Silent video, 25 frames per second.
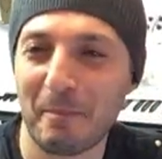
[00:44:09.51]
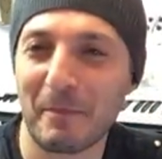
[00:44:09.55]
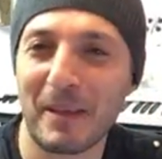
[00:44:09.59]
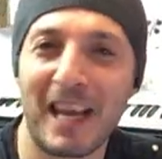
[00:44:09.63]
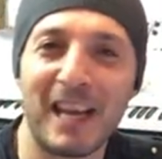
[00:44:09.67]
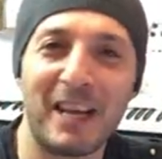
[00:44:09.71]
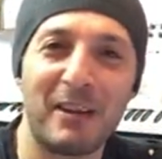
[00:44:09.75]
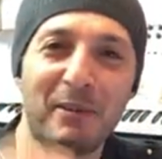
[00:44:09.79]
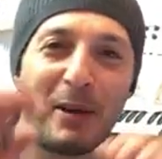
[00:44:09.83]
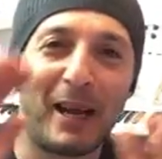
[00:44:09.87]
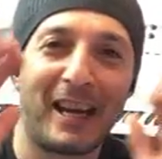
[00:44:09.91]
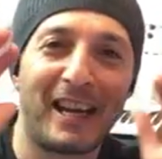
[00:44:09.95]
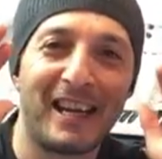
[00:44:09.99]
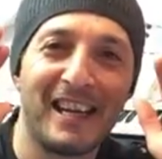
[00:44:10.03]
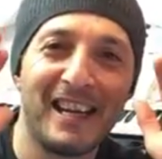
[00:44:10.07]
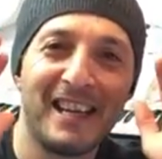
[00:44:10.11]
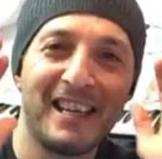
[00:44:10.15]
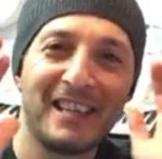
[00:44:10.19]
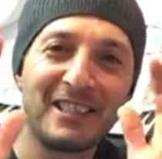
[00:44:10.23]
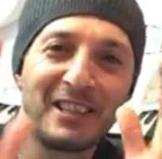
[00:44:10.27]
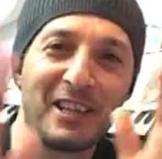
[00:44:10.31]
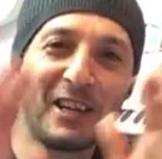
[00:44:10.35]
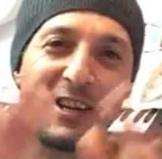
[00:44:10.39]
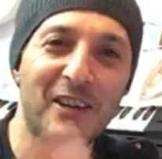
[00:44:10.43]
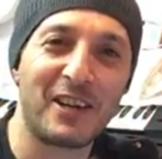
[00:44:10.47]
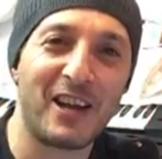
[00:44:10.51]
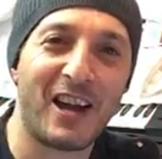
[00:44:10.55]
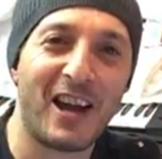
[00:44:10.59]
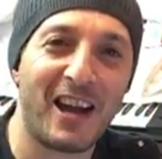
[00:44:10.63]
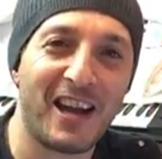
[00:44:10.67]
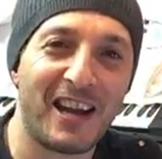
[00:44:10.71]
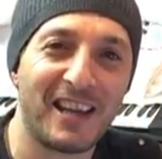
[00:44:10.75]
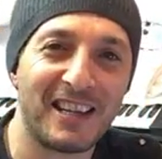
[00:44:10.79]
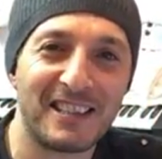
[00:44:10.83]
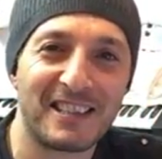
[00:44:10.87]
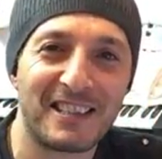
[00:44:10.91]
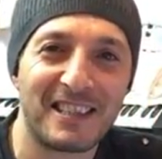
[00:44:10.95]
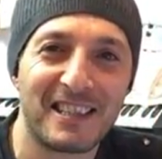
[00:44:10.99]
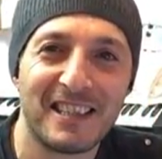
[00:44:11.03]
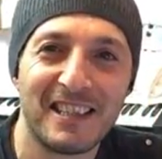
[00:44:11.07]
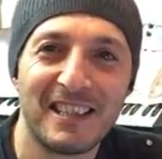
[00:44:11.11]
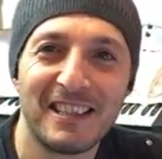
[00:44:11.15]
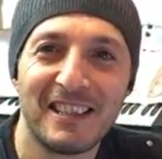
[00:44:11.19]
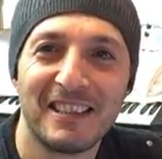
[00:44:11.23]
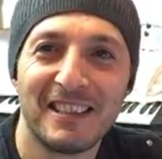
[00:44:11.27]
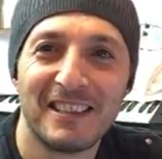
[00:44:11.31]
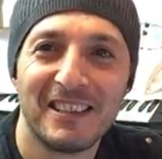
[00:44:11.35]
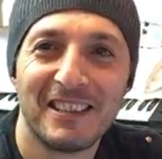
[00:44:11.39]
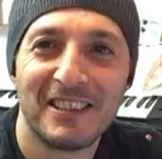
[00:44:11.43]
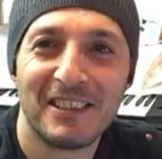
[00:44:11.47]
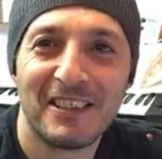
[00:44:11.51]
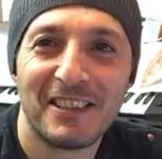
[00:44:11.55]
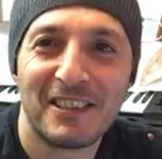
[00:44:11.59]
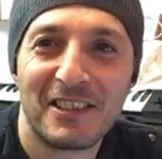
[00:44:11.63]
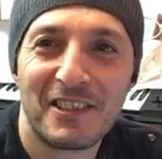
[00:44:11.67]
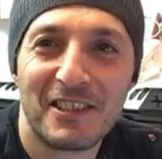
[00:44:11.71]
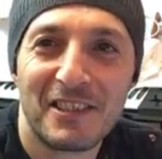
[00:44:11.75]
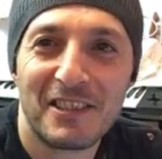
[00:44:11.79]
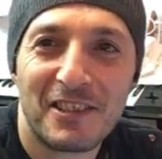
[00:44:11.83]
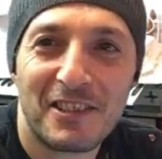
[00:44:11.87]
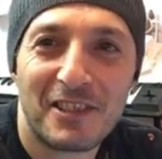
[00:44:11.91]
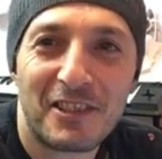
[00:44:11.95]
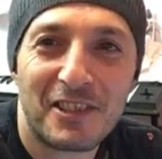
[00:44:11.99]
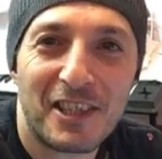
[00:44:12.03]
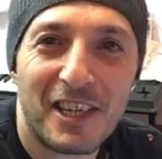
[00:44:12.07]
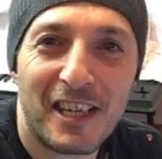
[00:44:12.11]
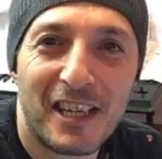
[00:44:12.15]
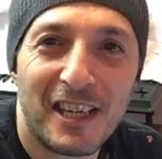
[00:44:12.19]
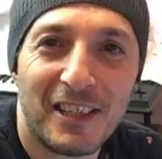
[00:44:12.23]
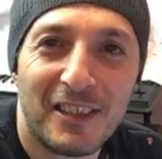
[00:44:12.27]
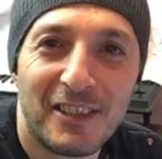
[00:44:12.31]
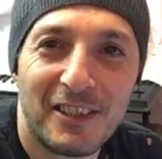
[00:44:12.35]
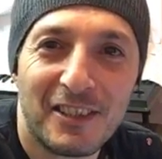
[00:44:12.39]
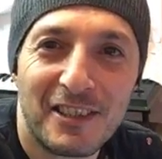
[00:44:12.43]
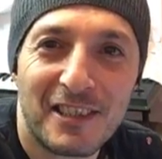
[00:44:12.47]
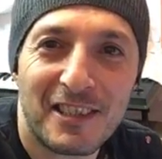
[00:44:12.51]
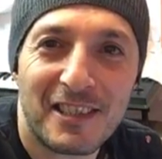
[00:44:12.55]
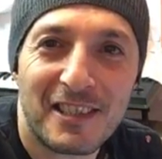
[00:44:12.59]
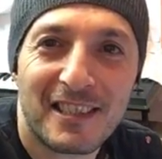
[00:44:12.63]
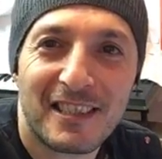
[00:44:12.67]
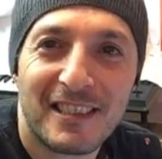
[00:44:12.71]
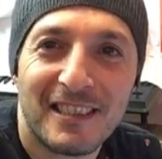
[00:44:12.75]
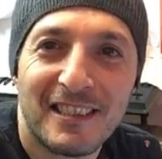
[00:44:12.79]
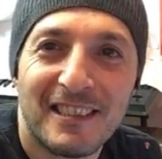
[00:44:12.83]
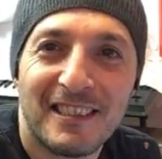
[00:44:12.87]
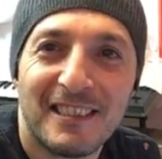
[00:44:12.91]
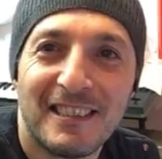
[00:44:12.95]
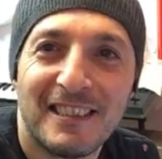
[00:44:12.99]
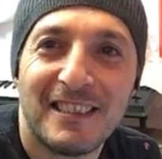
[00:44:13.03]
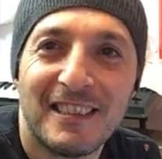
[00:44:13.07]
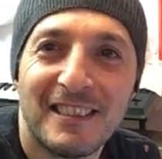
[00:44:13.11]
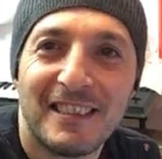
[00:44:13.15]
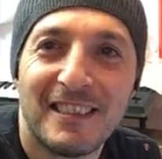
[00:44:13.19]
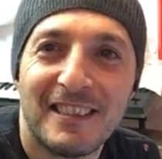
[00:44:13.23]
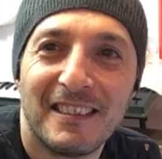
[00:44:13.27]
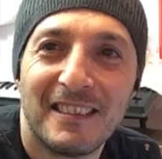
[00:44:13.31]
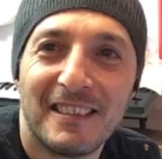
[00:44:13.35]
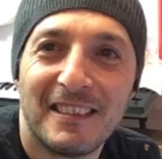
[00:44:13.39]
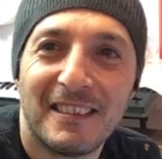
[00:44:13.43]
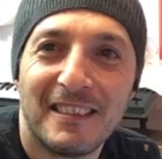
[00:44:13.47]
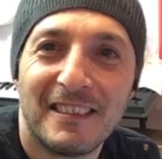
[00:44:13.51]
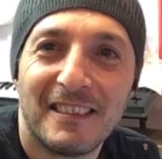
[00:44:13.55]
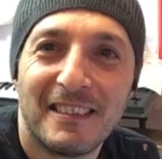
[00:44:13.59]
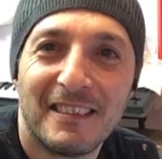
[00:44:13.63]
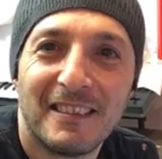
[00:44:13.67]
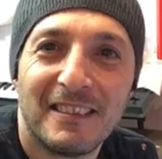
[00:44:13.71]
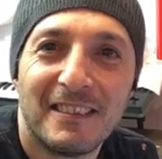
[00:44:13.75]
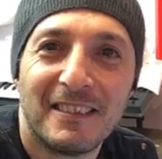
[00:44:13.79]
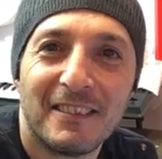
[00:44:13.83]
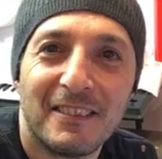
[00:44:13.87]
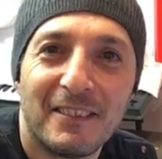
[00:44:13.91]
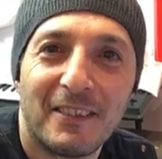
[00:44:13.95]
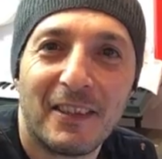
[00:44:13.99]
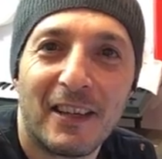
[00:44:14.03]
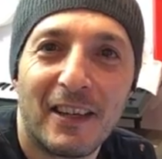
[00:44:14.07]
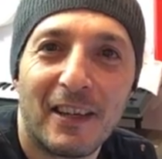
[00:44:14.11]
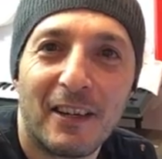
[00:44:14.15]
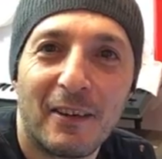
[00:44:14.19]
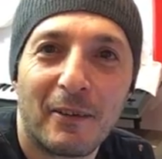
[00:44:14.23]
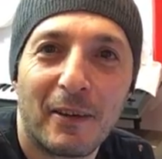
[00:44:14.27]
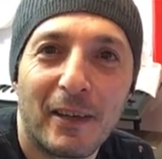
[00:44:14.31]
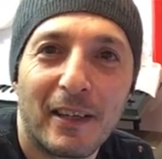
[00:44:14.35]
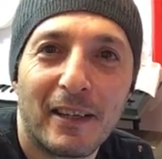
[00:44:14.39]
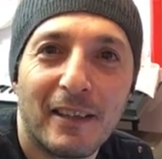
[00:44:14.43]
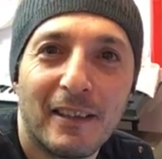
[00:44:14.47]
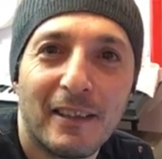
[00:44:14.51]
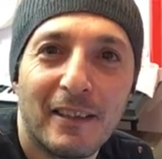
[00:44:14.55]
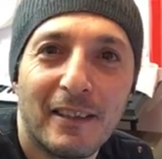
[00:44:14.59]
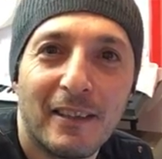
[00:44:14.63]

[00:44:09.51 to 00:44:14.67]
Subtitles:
Anyway, see you guys. Cheers. Where are we?